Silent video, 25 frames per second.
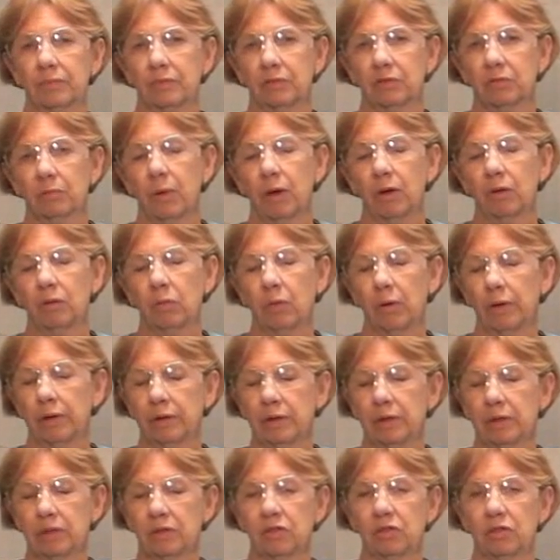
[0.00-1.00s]
small
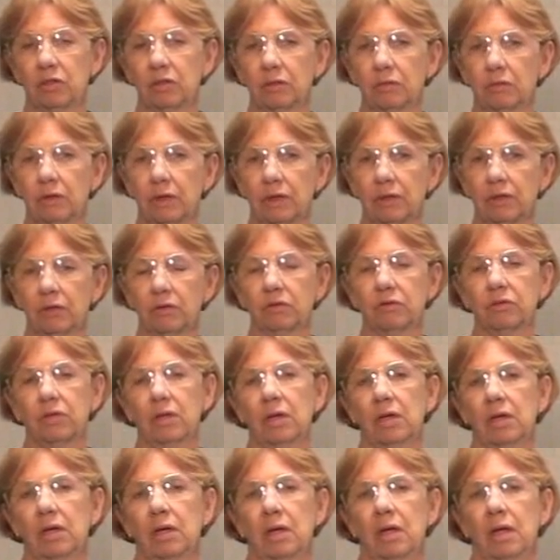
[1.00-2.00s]
quantity generators.
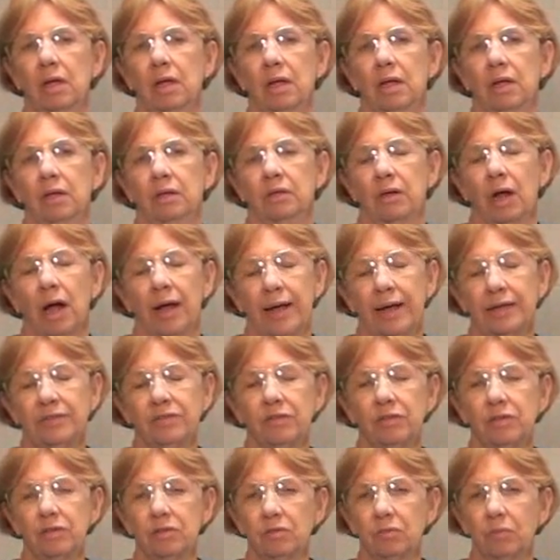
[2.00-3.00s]

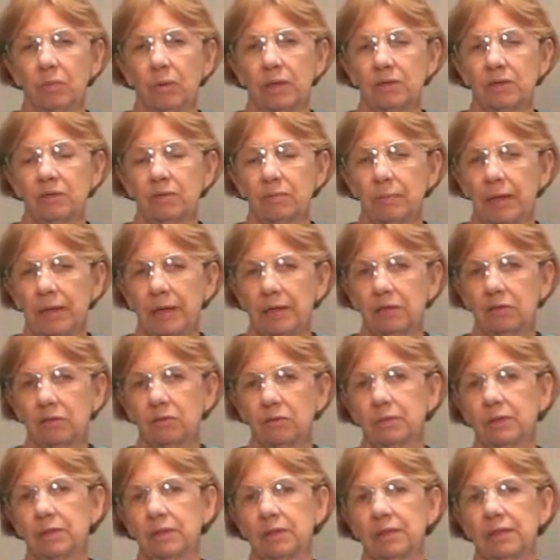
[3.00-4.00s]
Hazardous waste
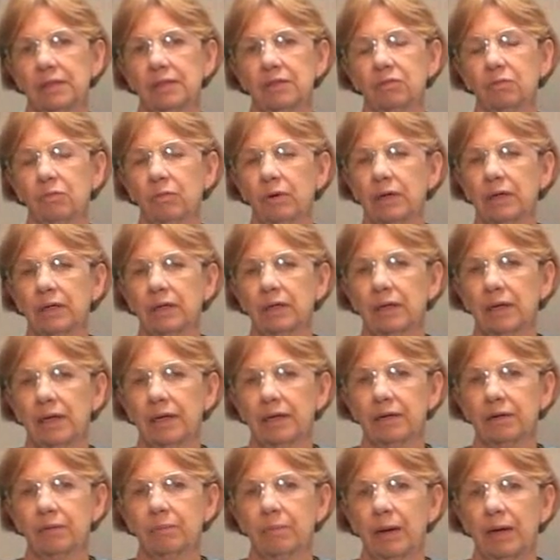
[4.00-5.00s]
management is
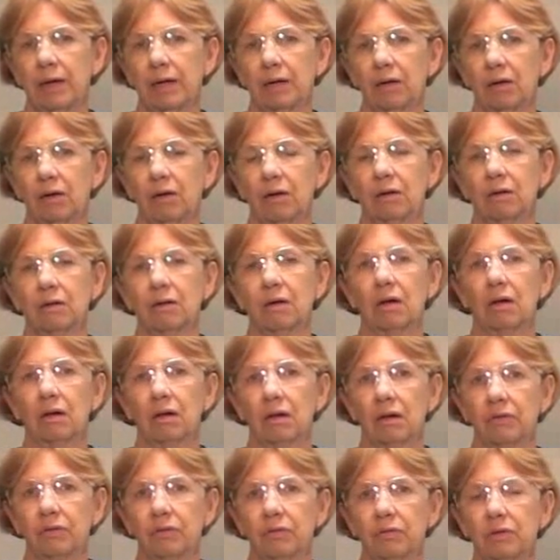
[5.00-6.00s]
regulated by a law
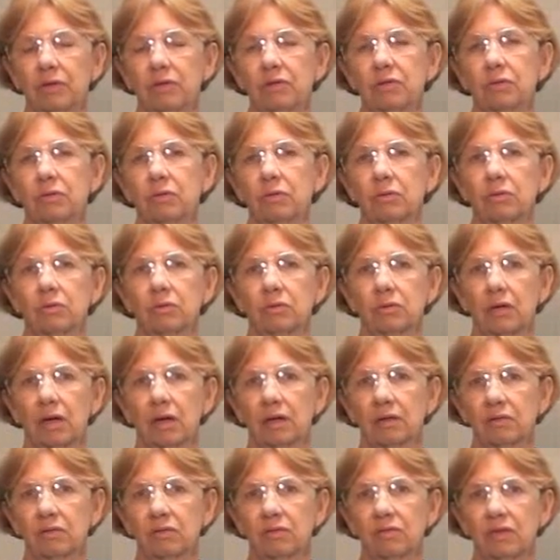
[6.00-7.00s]
called the Resource
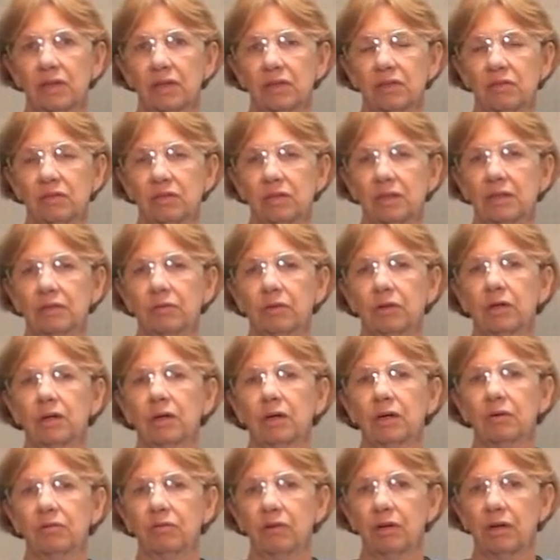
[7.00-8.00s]
Conservation and
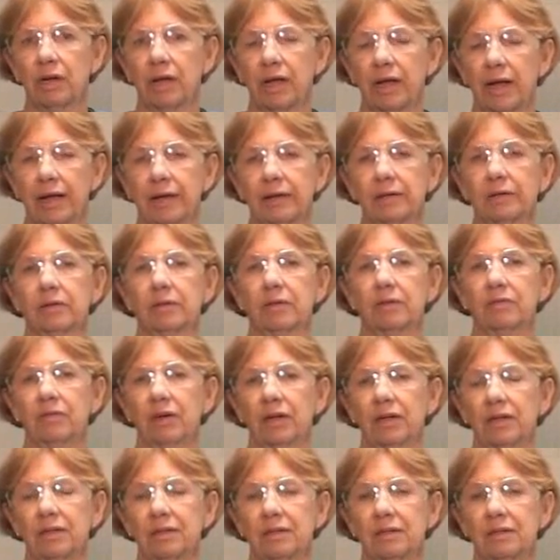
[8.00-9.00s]
Recovery Act of
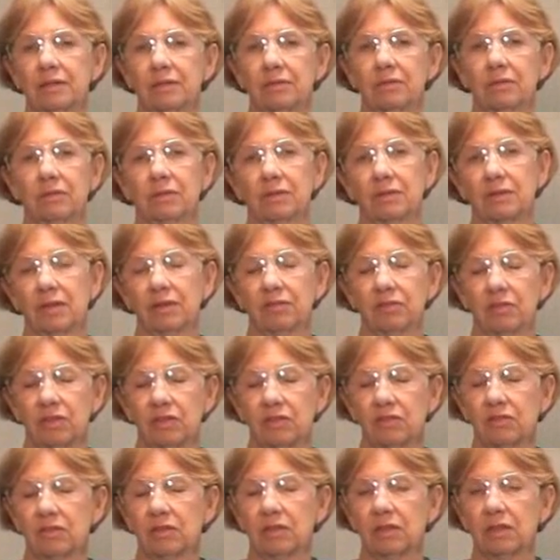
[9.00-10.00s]

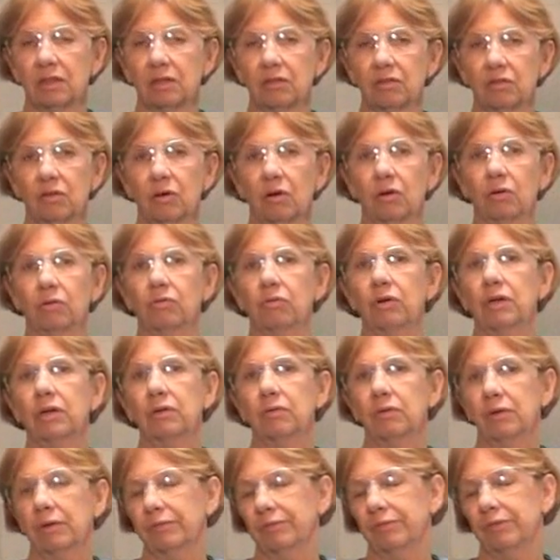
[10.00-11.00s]
1976, or
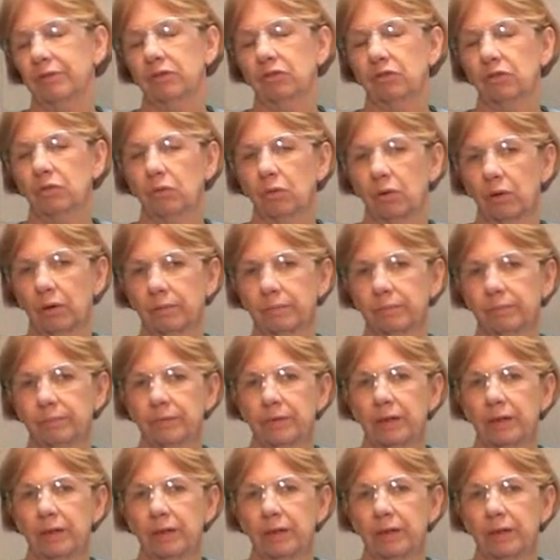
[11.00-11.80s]
RCRA for short.